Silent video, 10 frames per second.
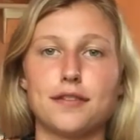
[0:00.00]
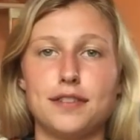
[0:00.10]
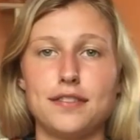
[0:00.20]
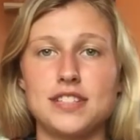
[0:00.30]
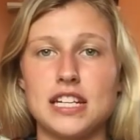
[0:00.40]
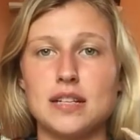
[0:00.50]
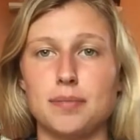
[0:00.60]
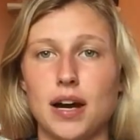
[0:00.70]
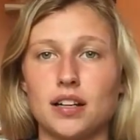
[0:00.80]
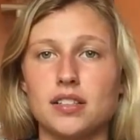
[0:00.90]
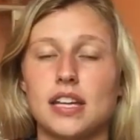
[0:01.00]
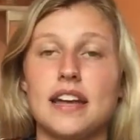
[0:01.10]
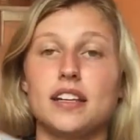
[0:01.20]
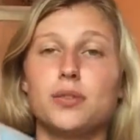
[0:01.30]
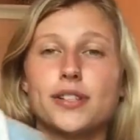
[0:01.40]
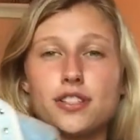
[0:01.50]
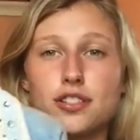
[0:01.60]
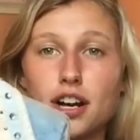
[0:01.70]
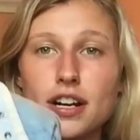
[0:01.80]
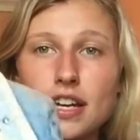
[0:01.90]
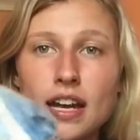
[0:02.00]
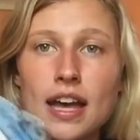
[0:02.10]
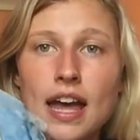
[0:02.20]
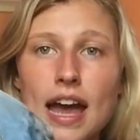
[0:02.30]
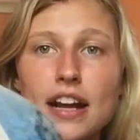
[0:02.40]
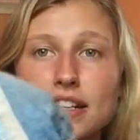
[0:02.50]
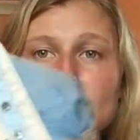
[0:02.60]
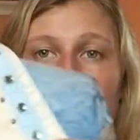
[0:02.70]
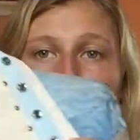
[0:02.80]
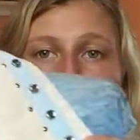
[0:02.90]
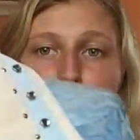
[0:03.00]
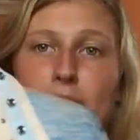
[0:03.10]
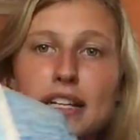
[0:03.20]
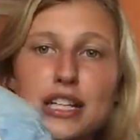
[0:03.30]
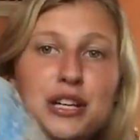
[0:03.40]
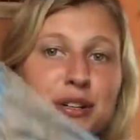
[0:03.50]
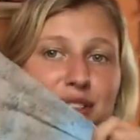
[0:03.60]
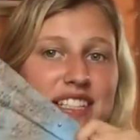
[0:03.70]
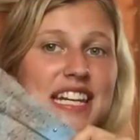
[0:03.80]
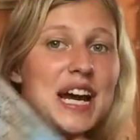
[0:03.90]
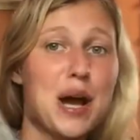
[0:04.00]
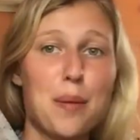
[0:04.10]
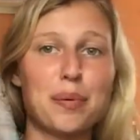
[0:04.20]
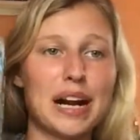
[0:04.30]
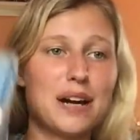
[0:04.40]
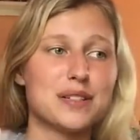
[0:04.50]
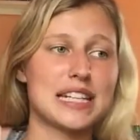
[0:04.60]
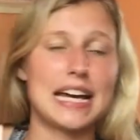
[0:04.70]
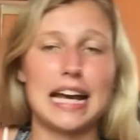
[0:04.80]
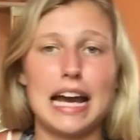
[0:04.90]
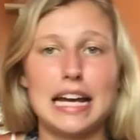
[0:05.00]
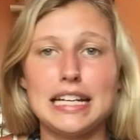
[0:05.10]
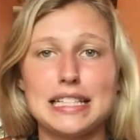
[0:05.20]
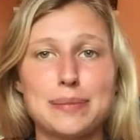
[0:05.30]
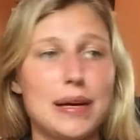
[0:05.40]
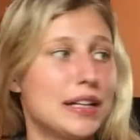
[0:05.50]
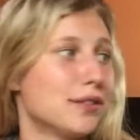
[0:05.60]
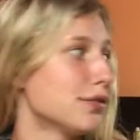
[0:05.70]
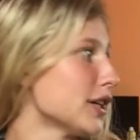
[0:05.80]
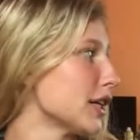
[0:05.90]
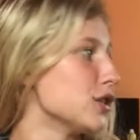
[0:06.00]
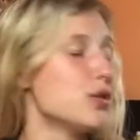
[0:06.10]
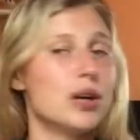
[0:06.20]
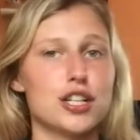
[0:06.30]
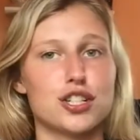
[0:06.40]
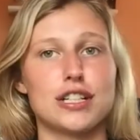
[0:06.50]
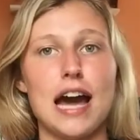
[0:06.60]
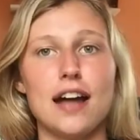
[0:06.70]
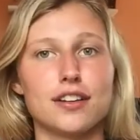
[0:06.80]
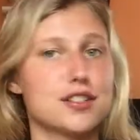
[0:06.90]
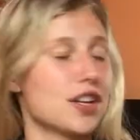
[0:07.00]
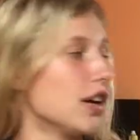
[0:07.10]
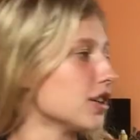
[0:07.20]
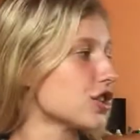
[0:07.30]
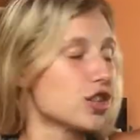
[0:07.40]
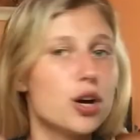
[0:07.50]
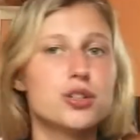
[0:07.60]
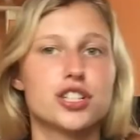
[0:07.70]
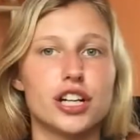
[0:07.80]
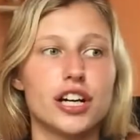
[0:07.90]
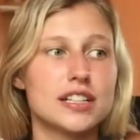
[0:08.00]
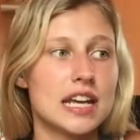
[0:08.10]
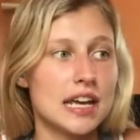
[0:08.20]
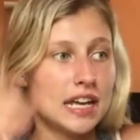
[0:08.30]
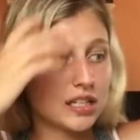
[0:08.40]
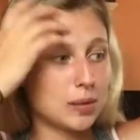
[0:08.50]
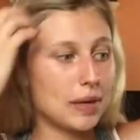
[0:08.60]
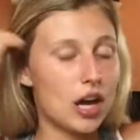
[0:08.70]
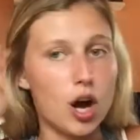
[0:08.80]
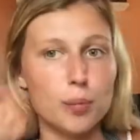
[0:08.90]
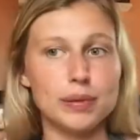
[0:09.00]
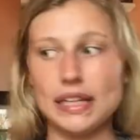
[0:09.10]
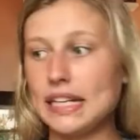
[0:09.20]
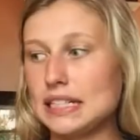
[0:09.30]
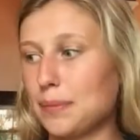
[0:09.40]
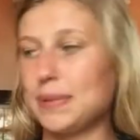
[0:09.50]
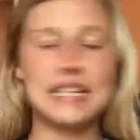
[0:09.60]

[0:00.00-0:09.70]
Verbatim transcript: for 15 bucks and it was dirty and it's clearly been used but I was like I ain't spending freaking $200 on a show shirt to be all blinged and